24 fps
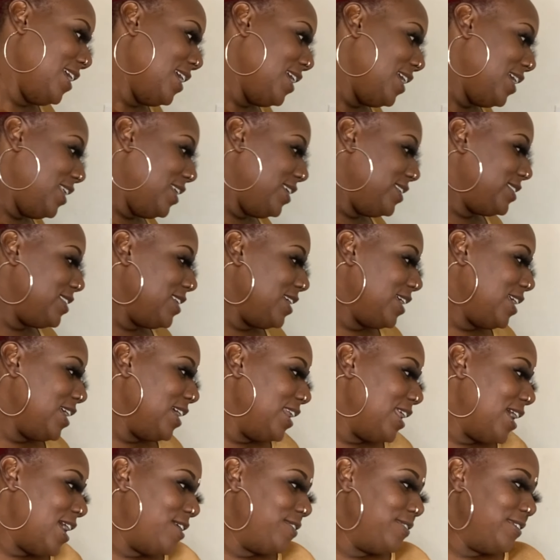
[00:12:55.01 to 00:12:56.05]
It is a
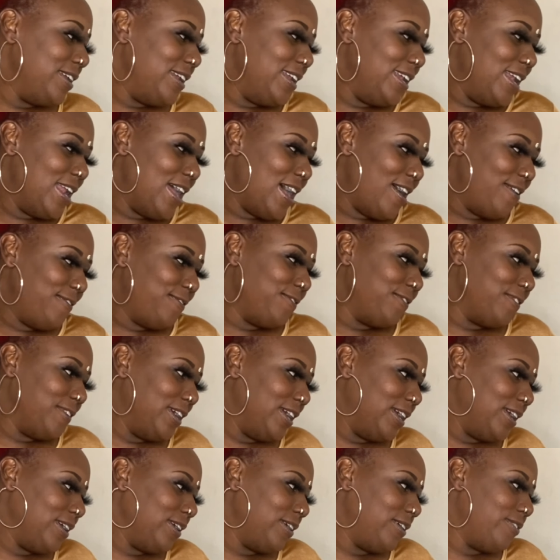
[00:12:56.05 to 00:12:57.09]
cutout knot
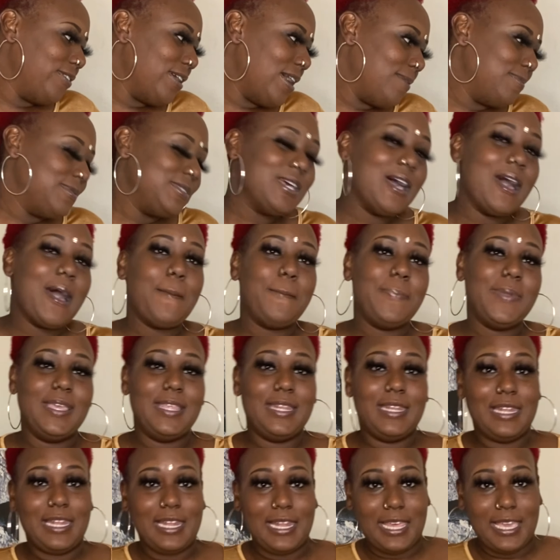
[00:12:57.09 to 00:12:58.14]
front crop top
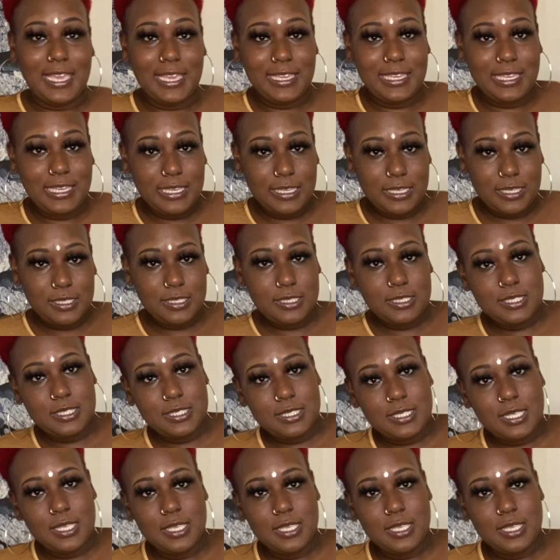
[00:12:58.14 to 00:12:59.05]
and leggings.